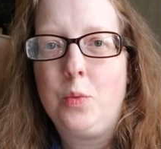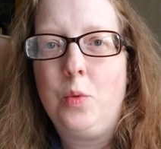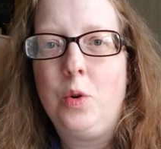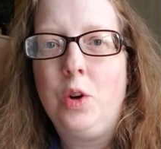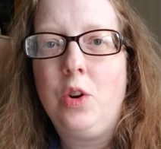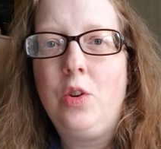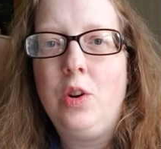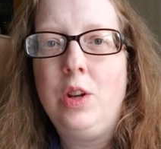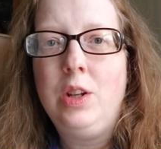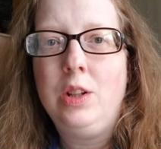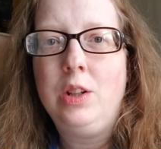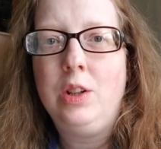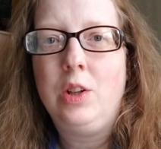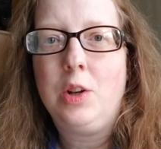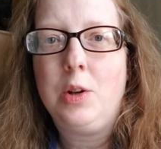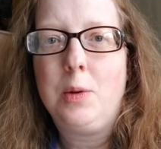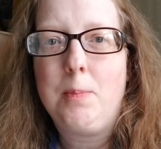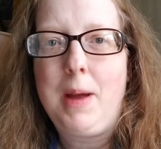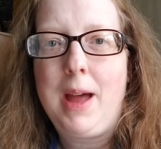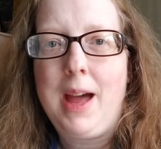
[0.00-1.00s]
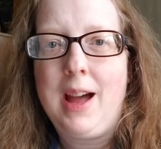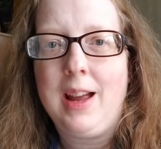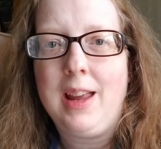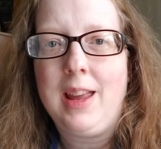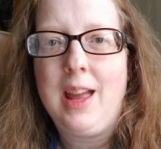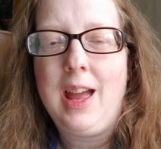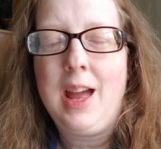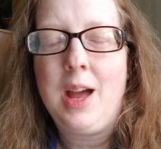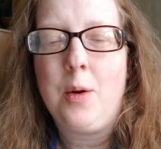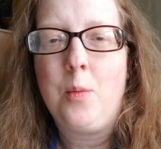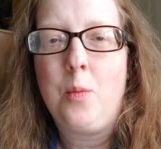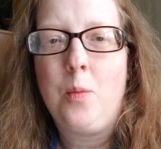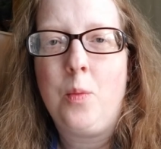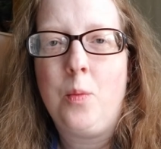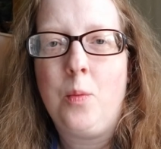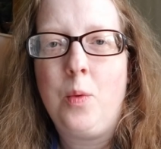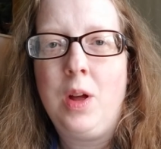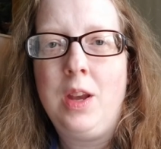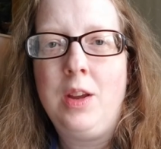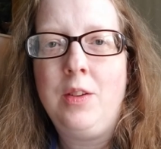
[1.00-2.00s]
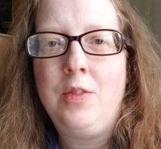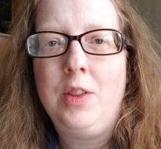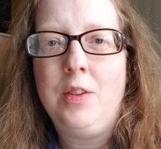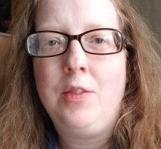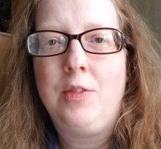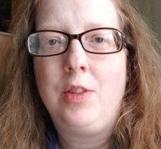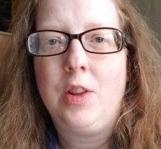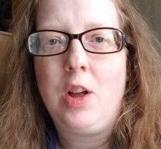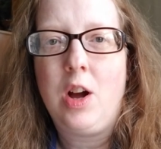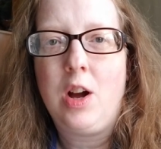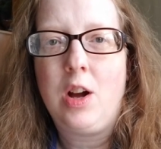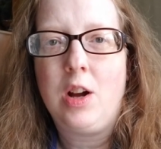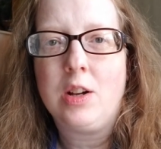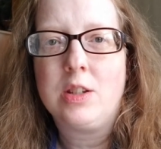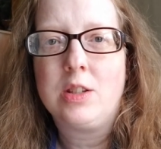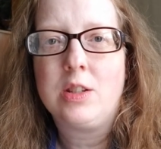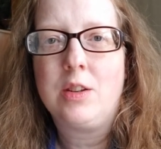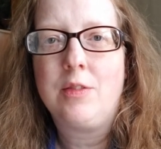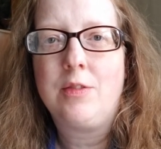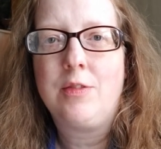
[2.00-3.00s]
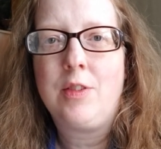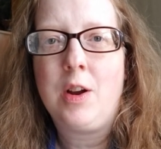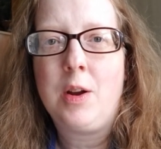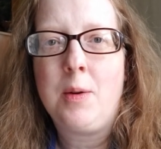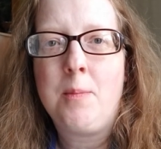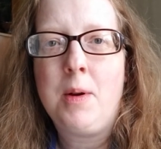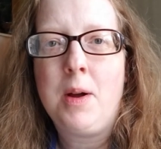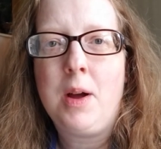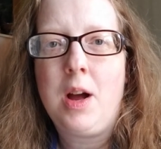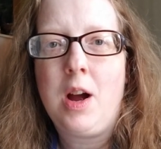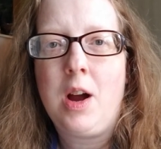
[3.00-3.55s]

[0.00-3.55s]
we're going to look back at one of the vlogs from